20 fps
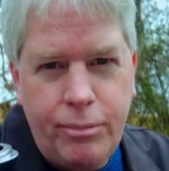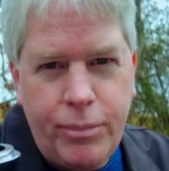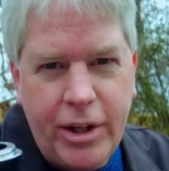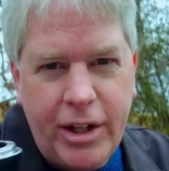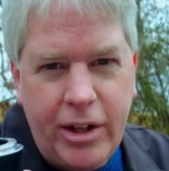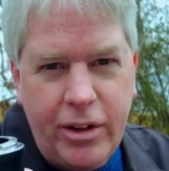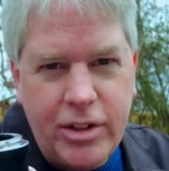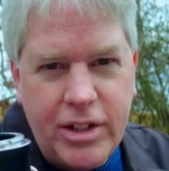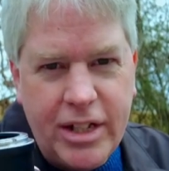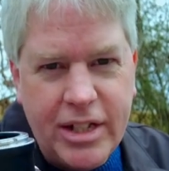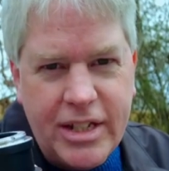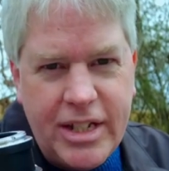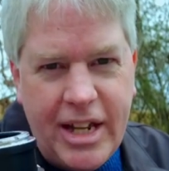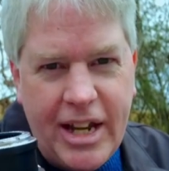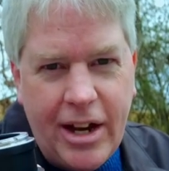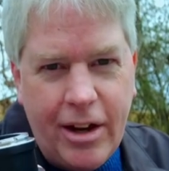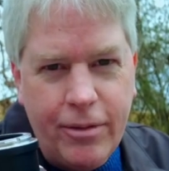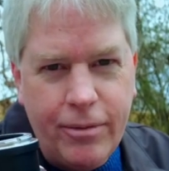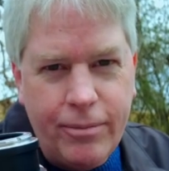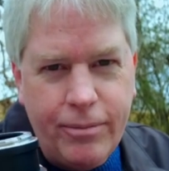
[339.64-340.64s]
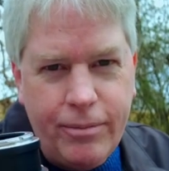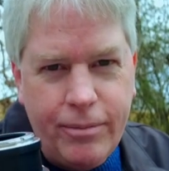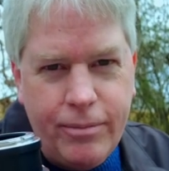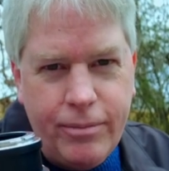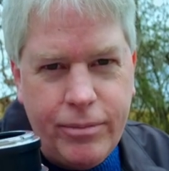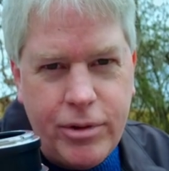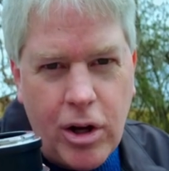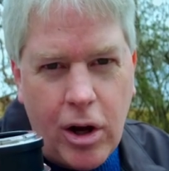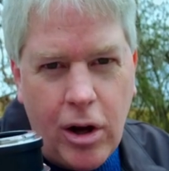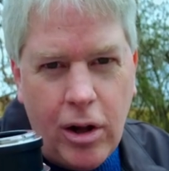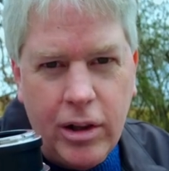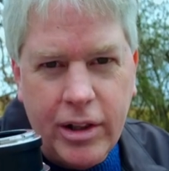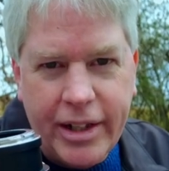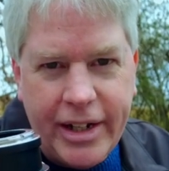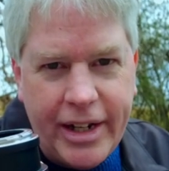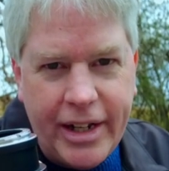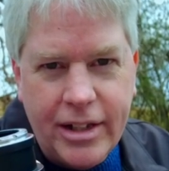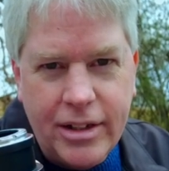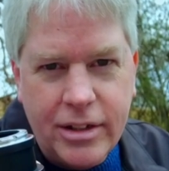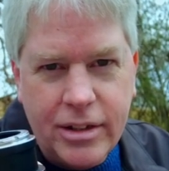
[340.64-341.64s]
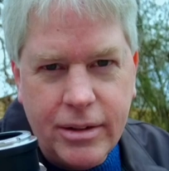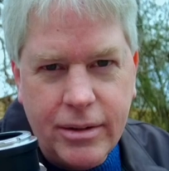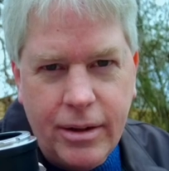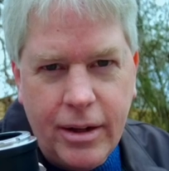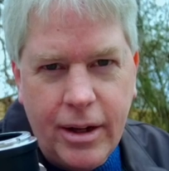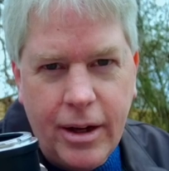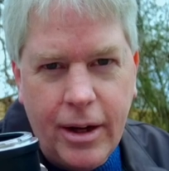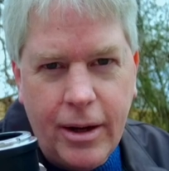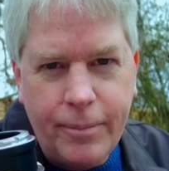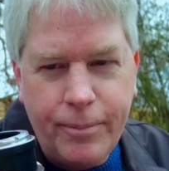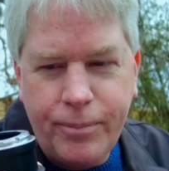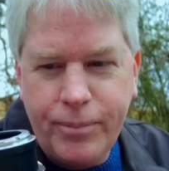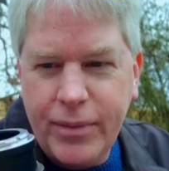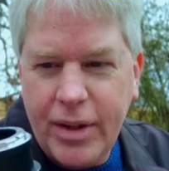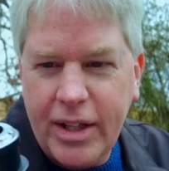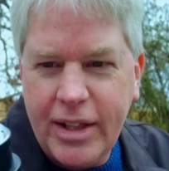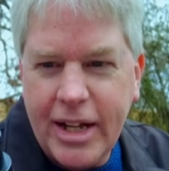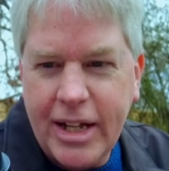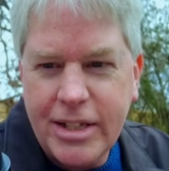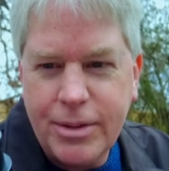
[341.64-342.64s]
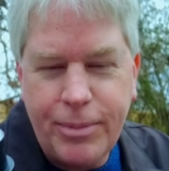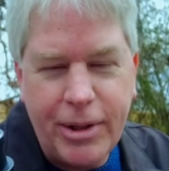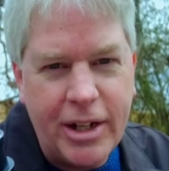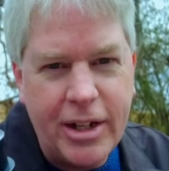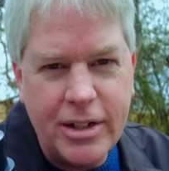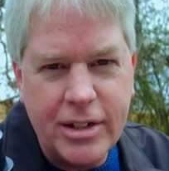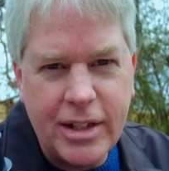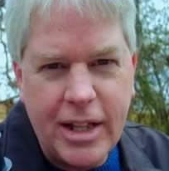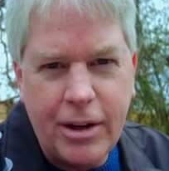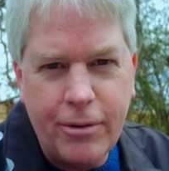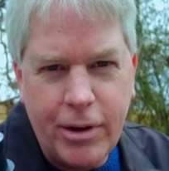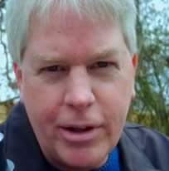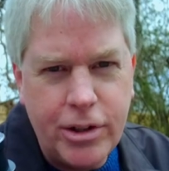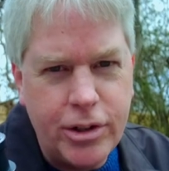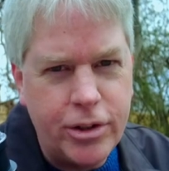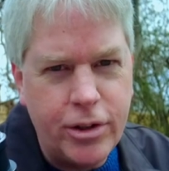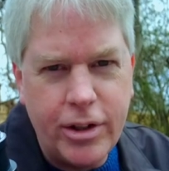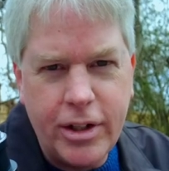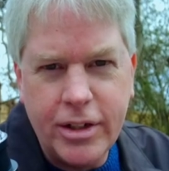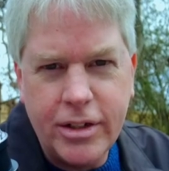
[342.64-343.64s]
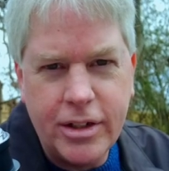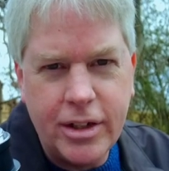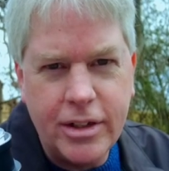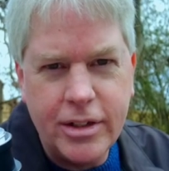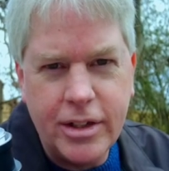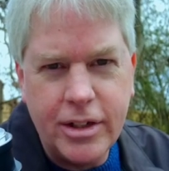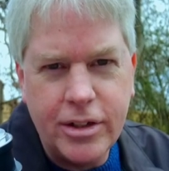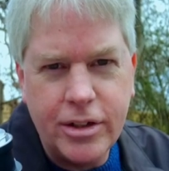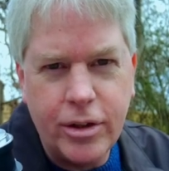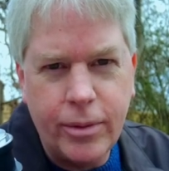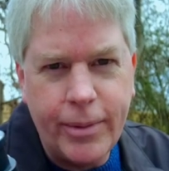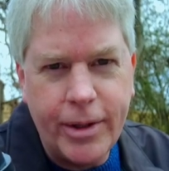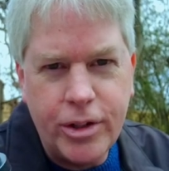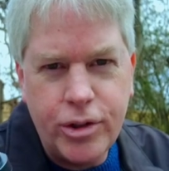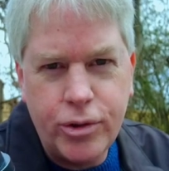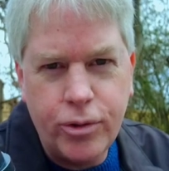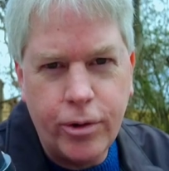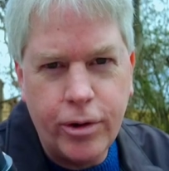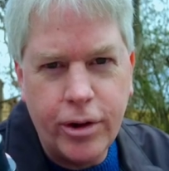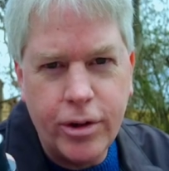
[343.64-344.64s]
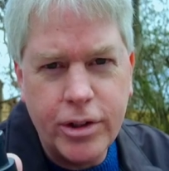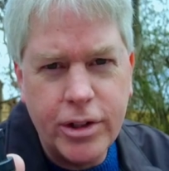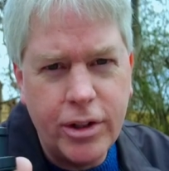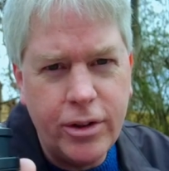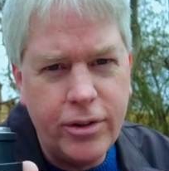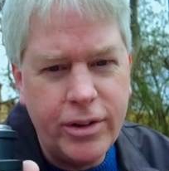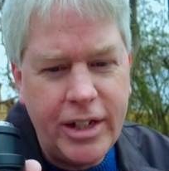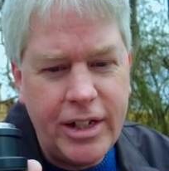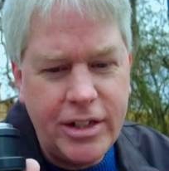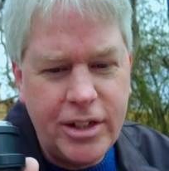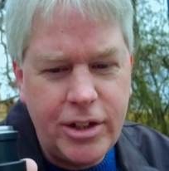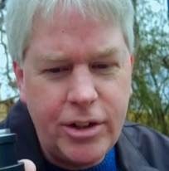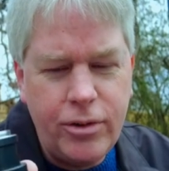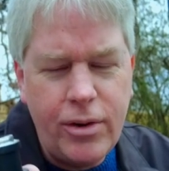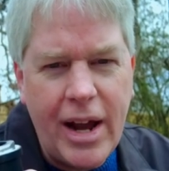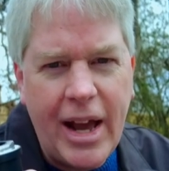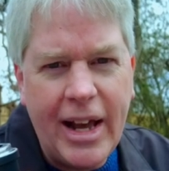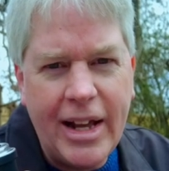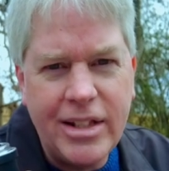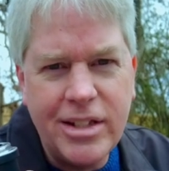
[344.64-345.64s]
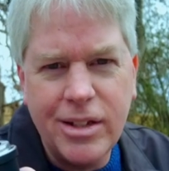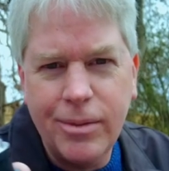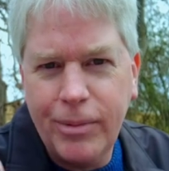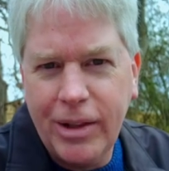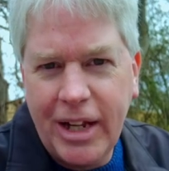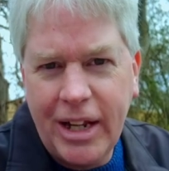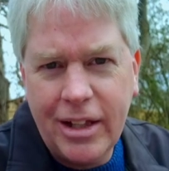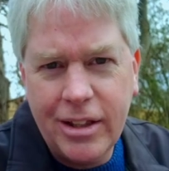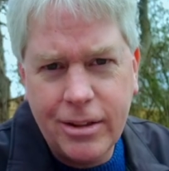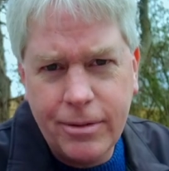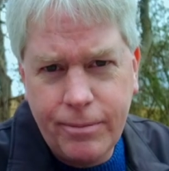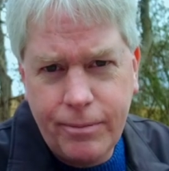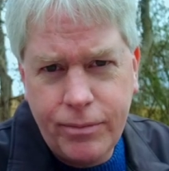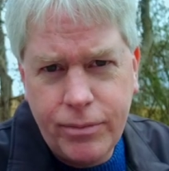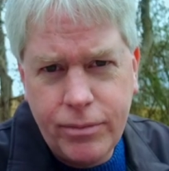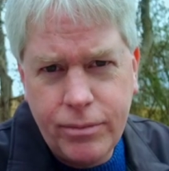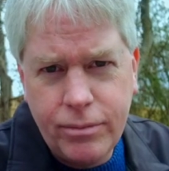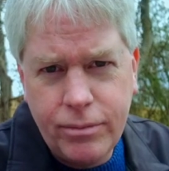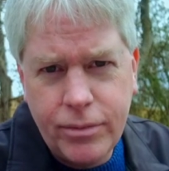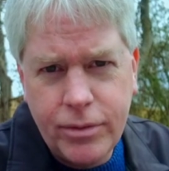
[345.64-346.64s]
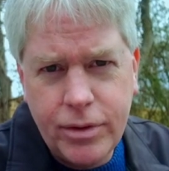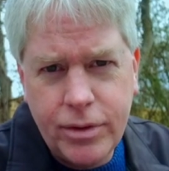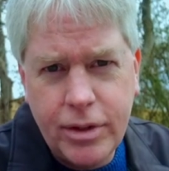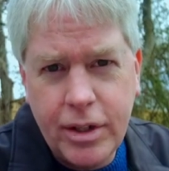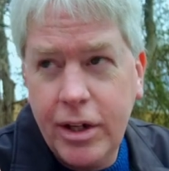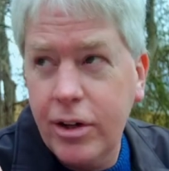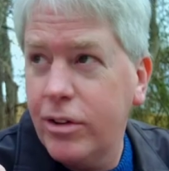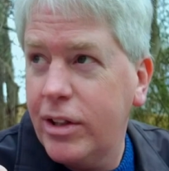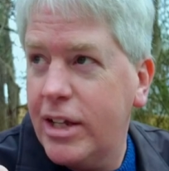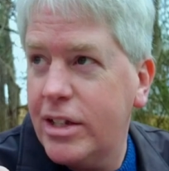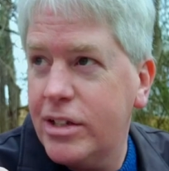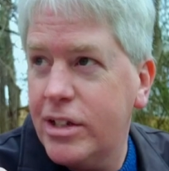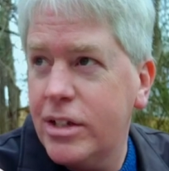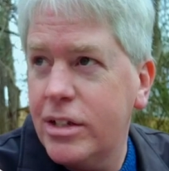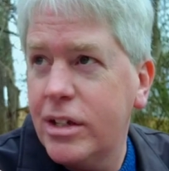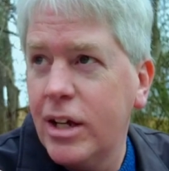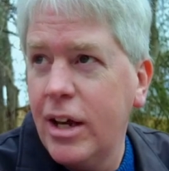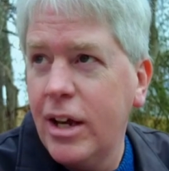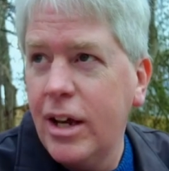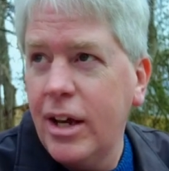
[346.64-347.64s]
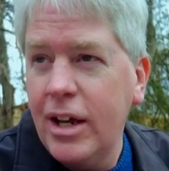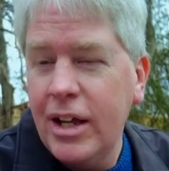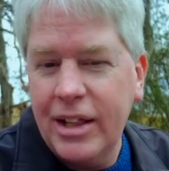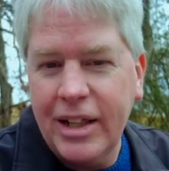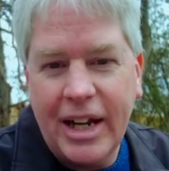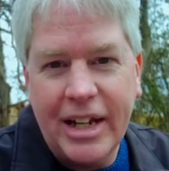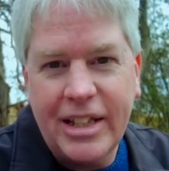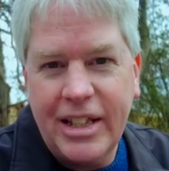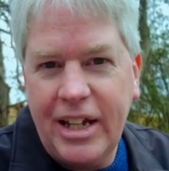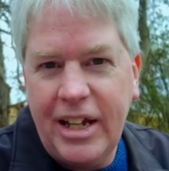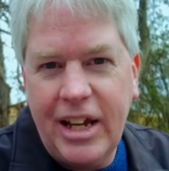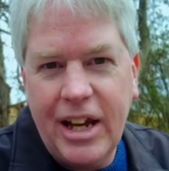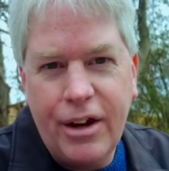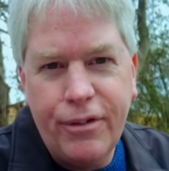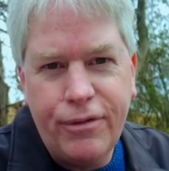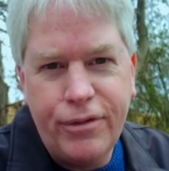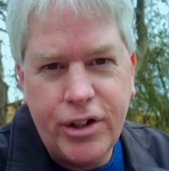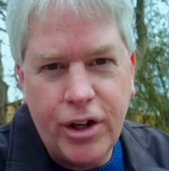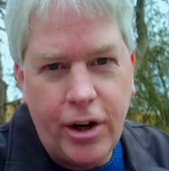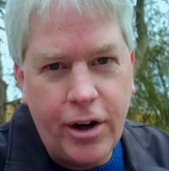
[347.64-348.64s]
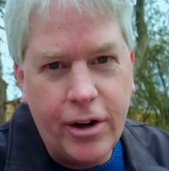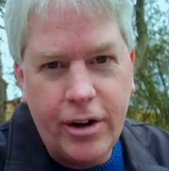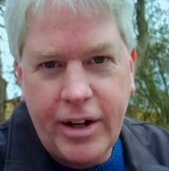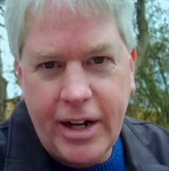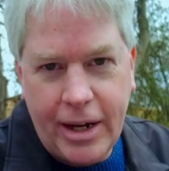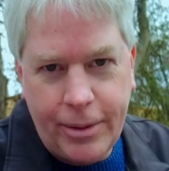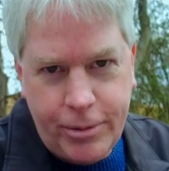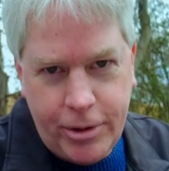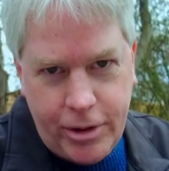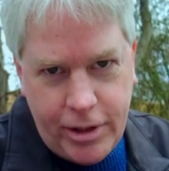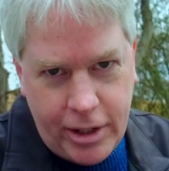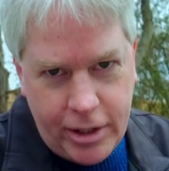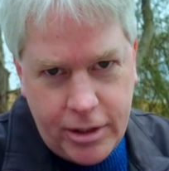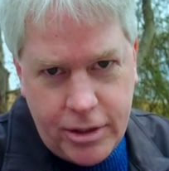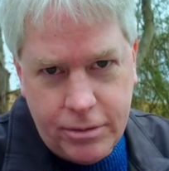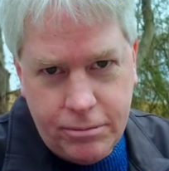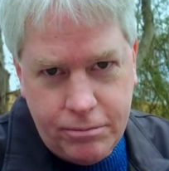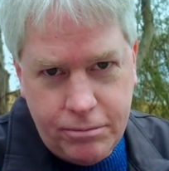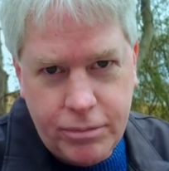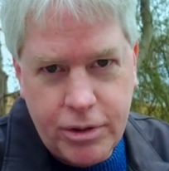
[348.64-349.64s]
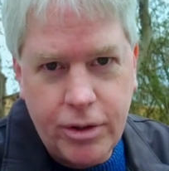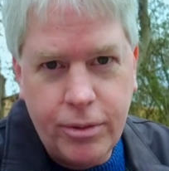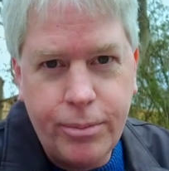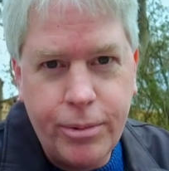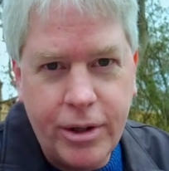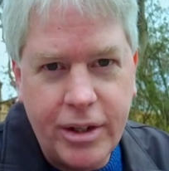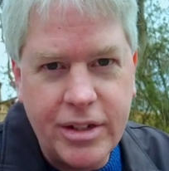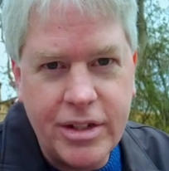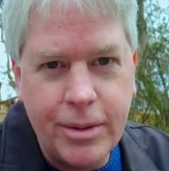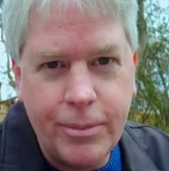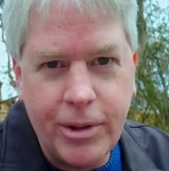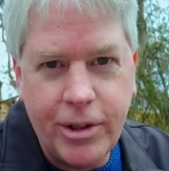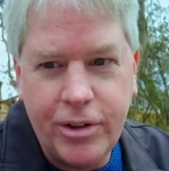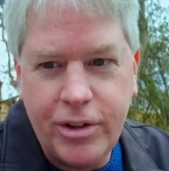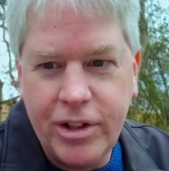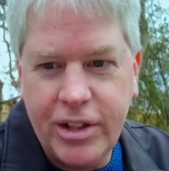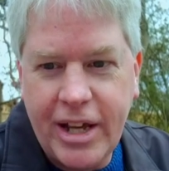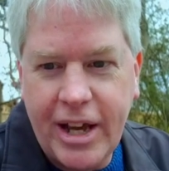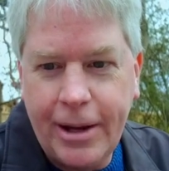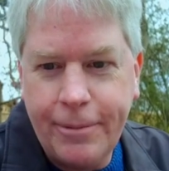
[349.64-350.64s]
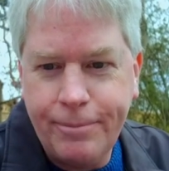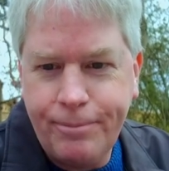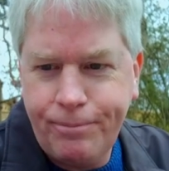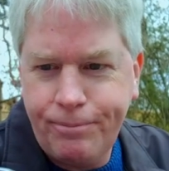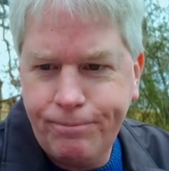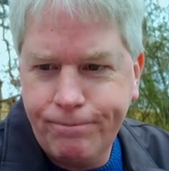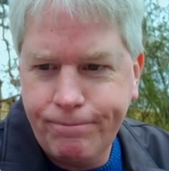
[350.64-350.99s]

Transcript: But you can see how tall it is, and that's because that register distance is so much shorter. So these do add some length to your lenses, like the EF to R adapter does. So pretty similar to that.